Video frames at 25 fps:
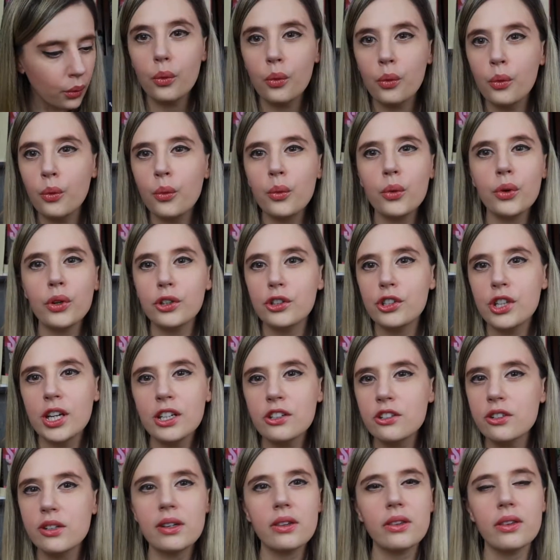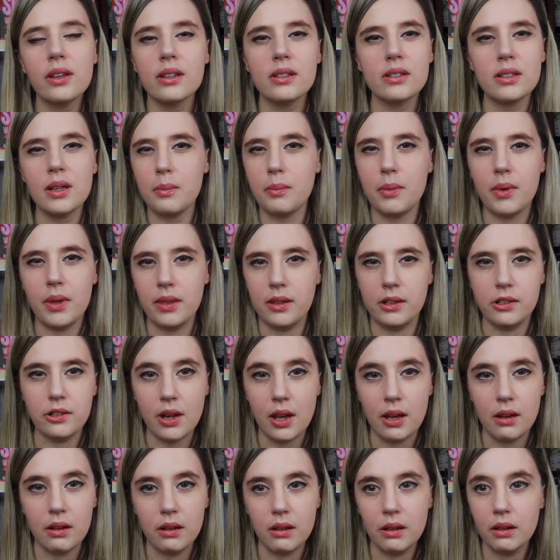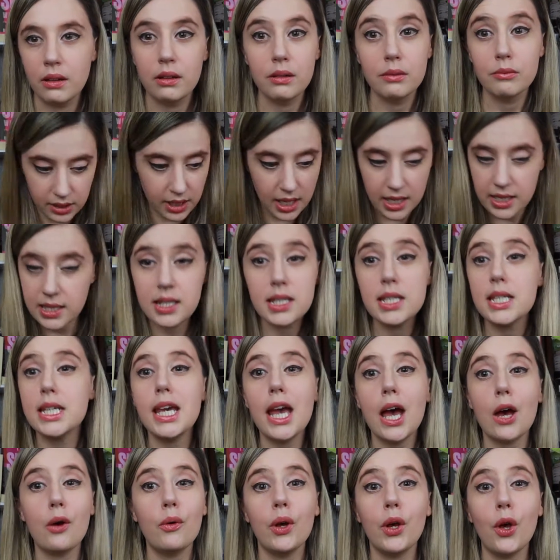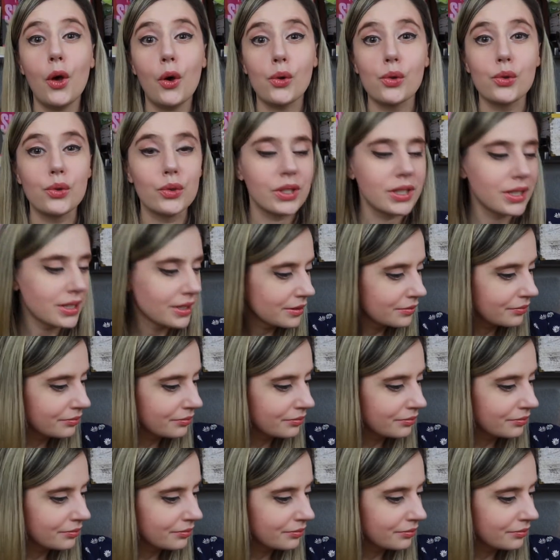We're changing things up on the channel. Let's see how it goes.